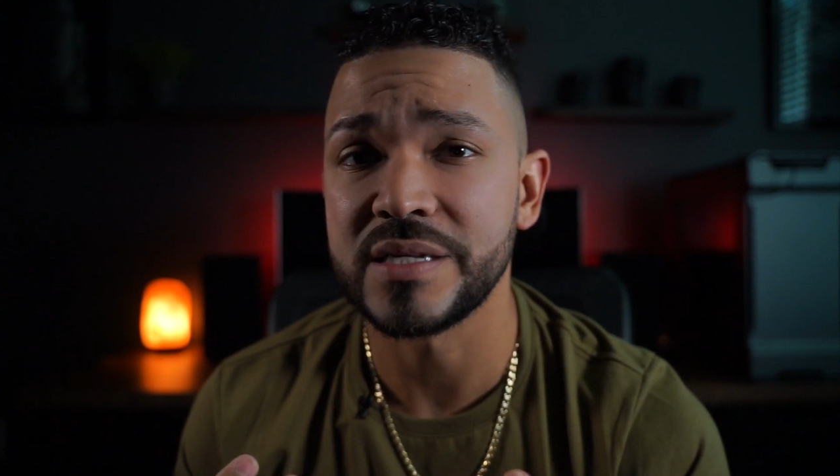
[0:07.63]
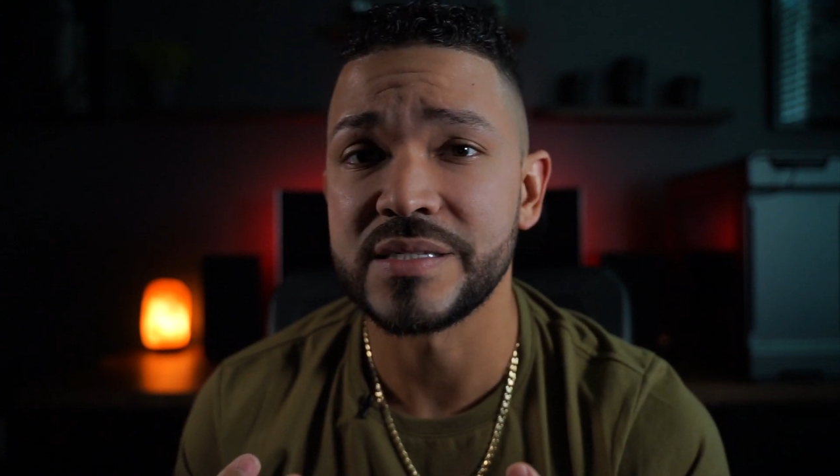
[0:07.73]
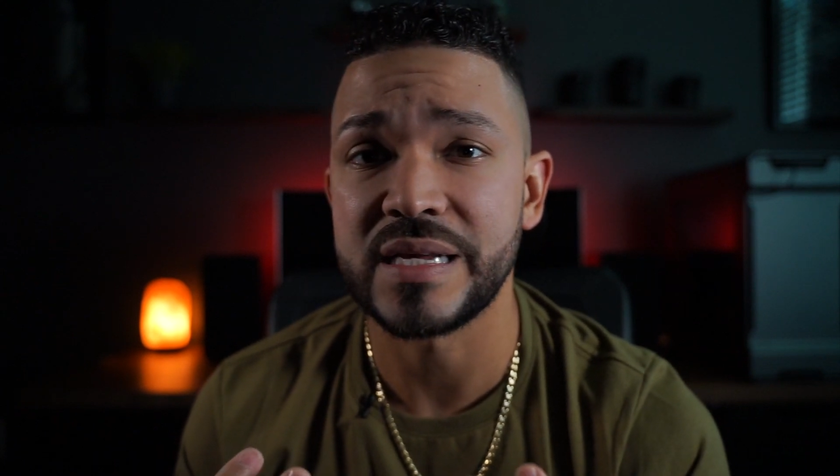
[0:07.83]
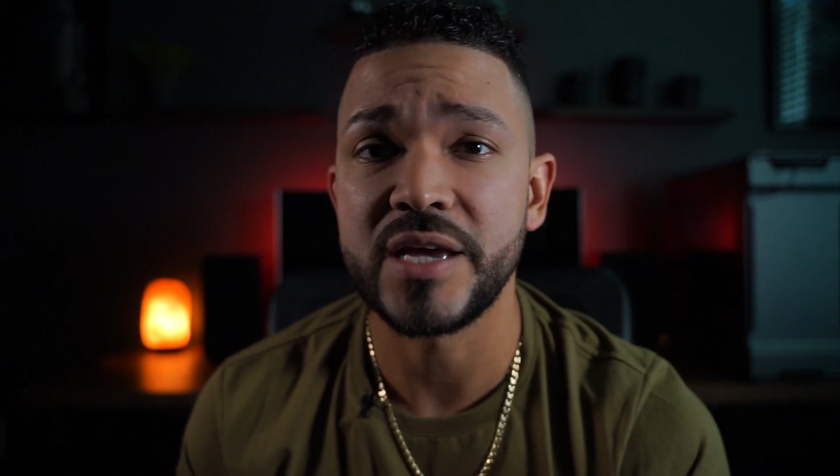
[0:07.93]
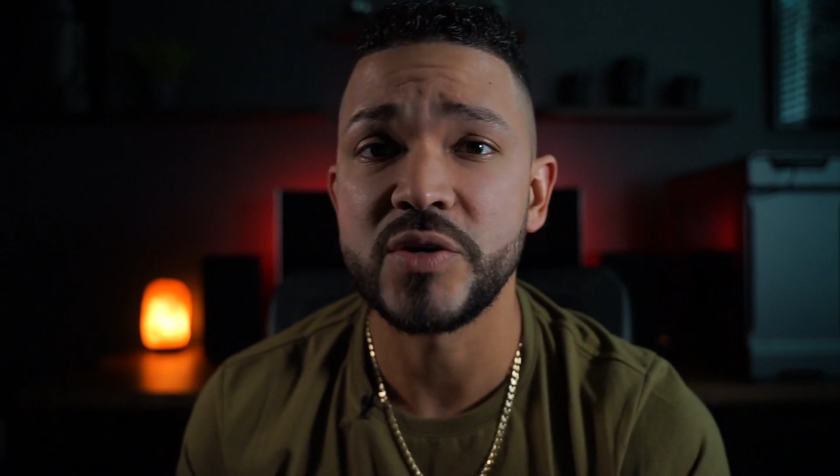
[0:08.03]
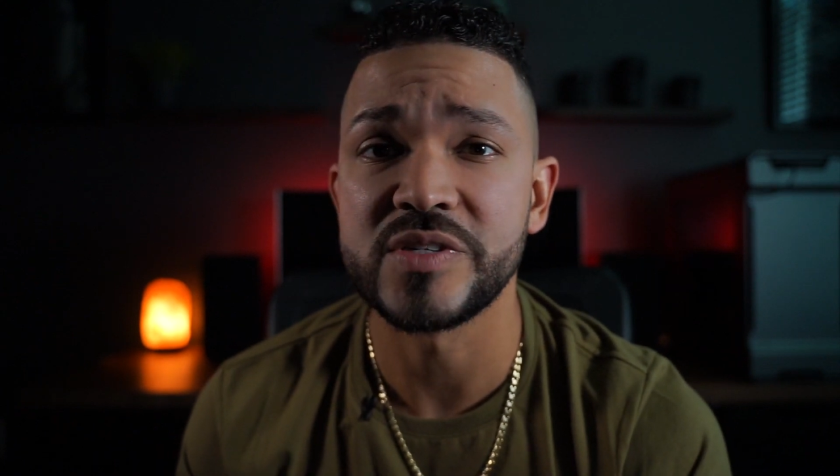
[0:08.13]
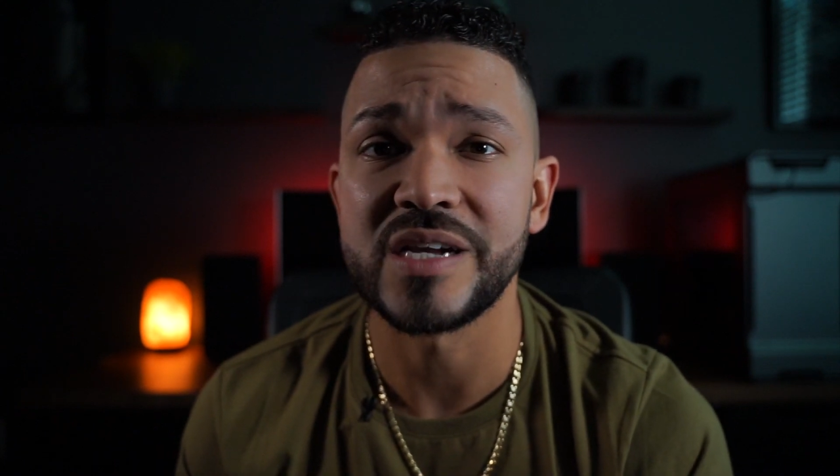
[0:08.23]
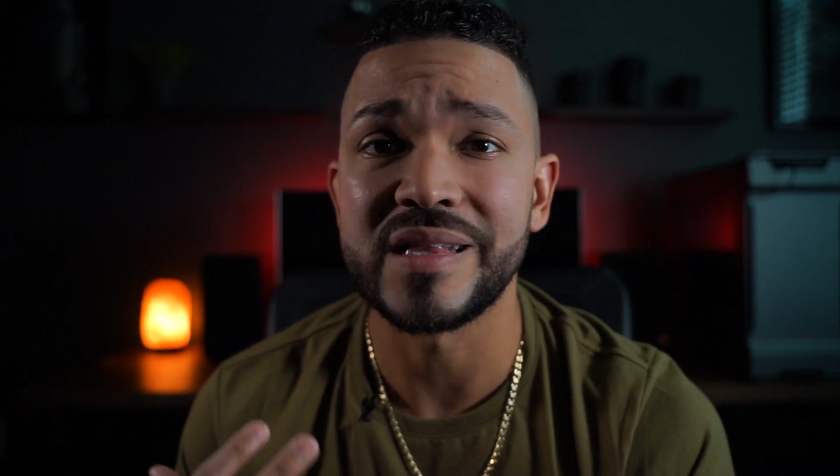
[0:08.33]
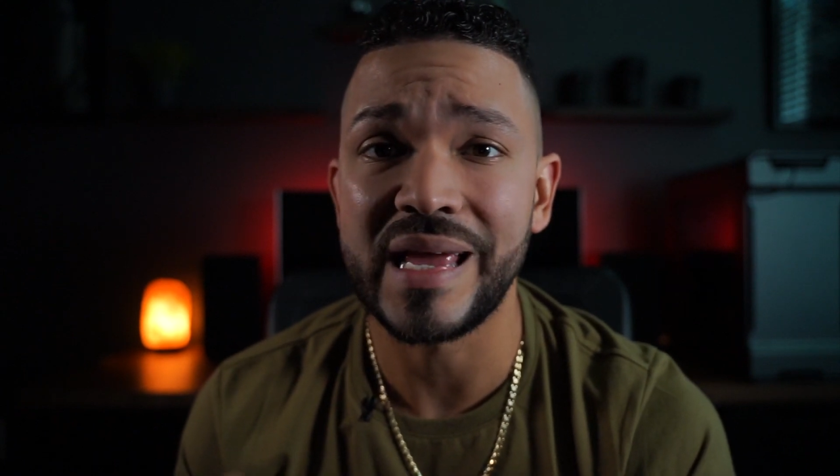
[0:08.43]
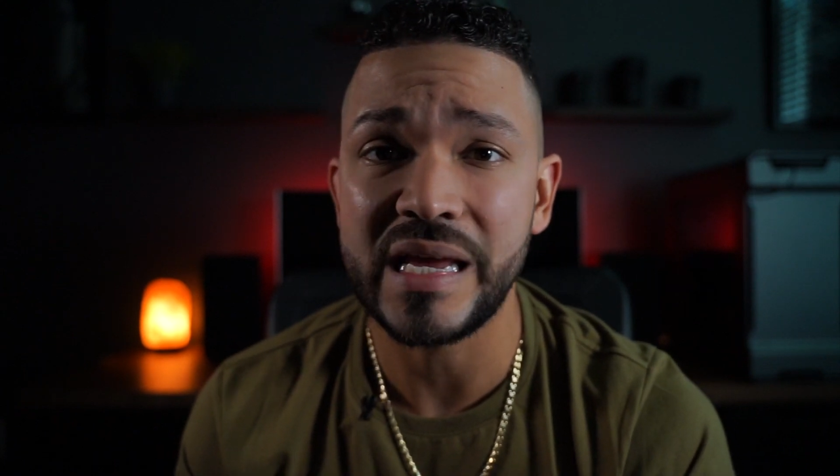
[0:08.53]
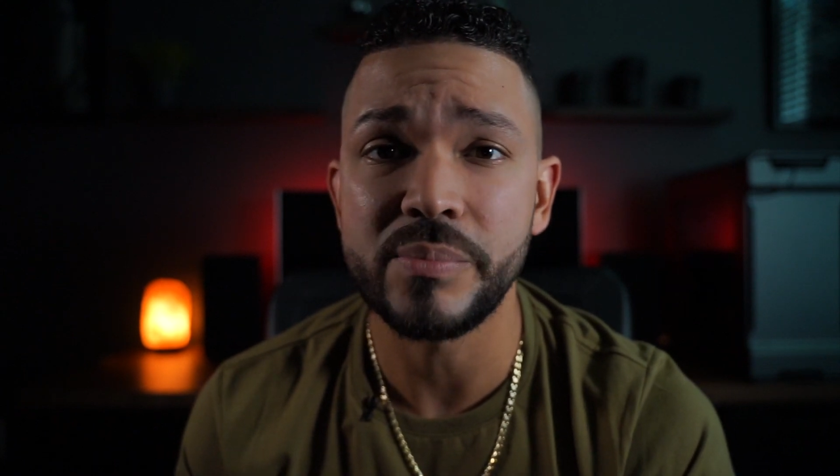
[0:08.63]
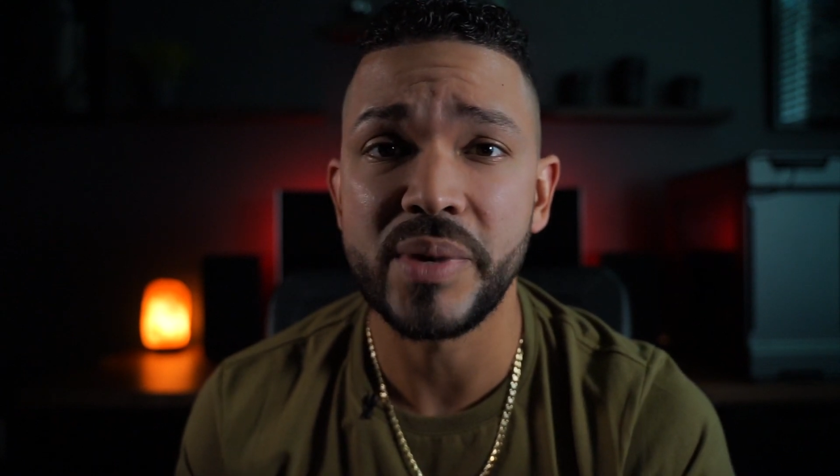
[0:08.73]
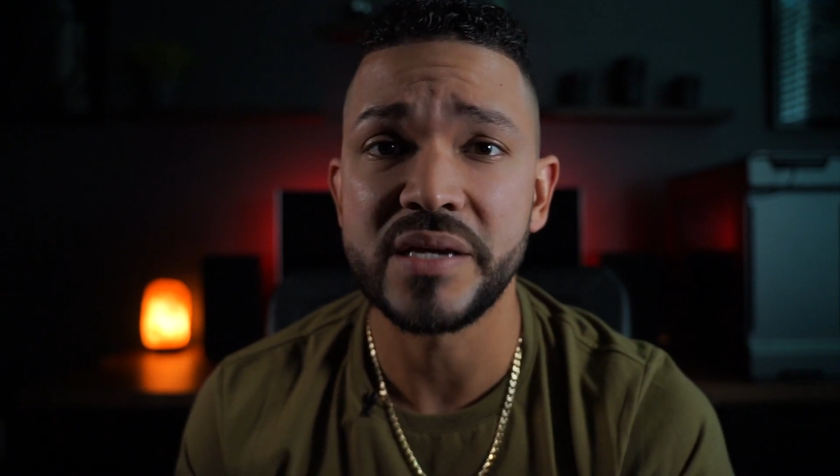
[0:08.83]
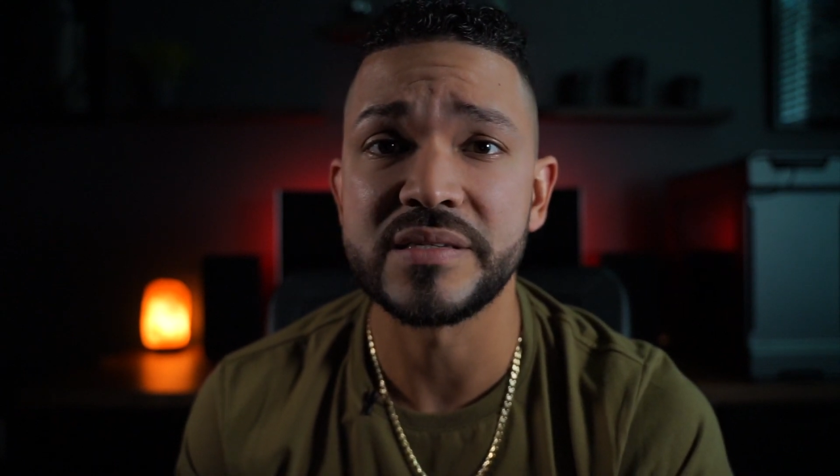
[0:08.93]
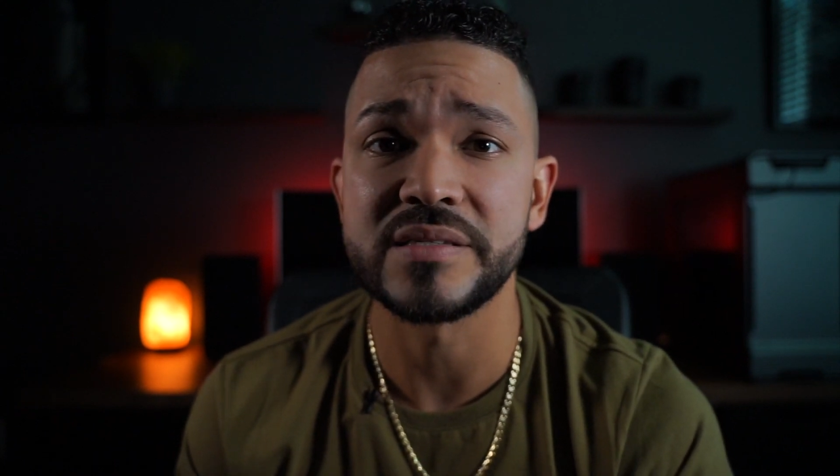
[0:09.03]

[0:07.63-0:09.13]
that I use on a daily basis